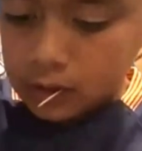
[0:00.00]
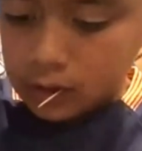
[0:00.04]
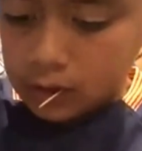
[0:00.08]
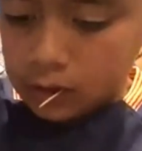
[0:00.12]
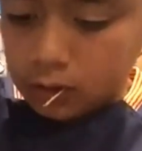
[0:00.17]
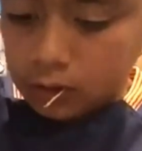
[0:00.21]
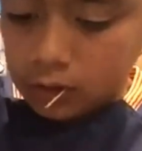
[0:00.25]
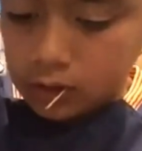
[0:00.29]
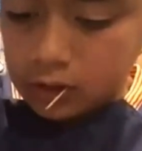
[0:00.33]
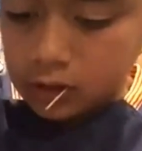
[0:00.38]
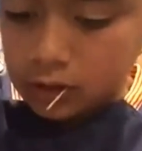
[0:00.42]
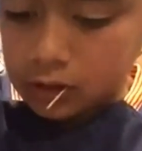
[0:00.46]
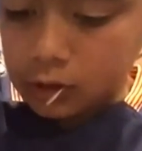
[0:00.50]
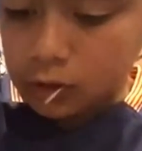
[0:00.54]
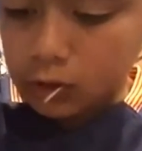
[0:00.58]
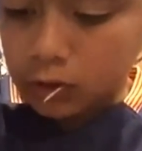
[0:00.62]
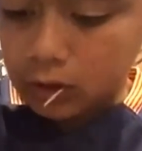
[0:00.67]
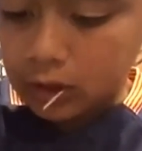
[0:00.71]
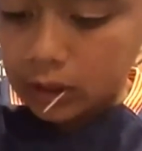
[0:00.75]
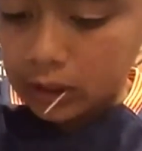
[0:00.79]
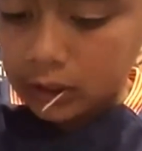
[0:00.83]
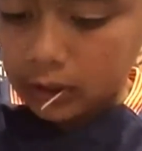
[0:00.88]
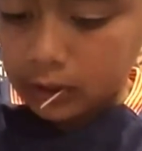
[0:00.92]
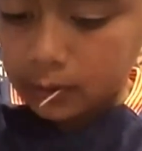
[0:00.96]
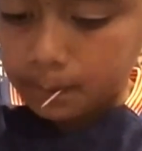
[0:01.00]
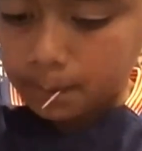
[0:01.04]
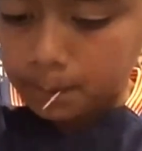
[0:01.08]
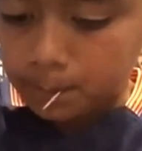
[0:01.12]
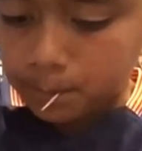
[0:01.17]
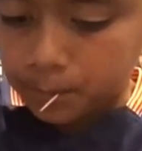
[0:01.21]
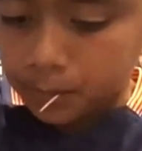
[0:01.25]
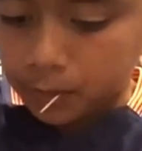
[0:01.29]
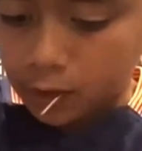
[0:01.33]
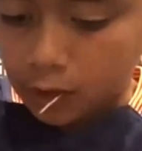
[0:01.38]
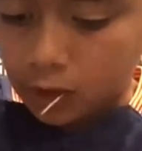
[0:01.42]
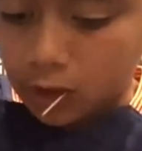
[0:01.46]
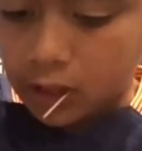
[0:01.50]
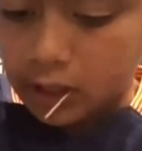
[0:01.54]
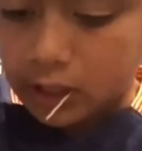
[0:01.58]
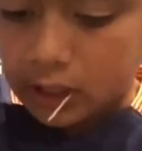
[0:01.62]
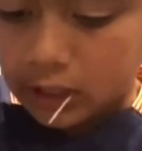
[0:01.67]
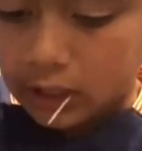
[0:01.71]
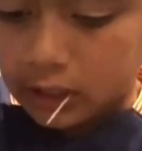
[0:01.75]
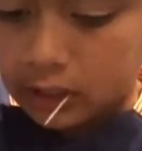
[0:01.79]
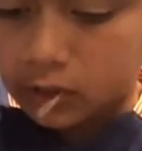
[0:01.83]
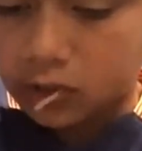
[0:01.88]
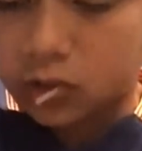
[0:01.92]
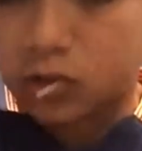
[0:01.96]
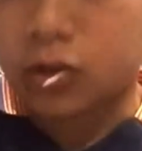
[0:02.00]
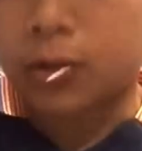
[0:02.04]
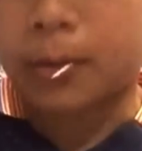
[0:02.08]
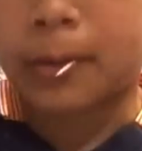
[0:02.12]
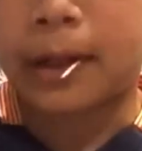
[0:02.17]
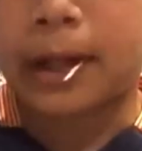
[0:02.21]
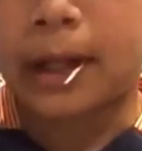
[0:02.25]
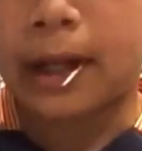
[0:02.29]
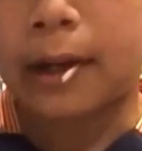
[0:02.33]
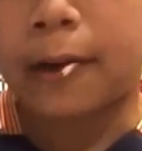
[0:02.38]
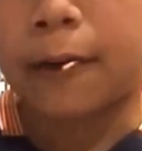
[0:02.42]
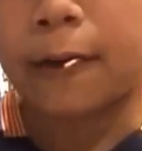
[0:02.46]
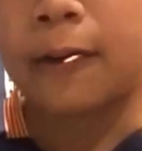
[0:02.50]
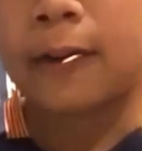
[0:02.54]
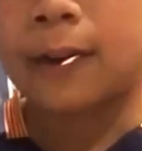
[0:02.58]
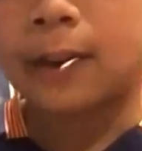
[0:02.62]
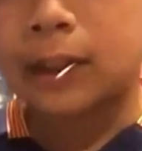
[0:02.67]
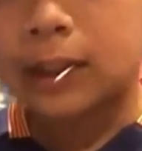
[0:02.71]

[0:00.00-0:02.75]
Don't just go like, all right, guys, so right now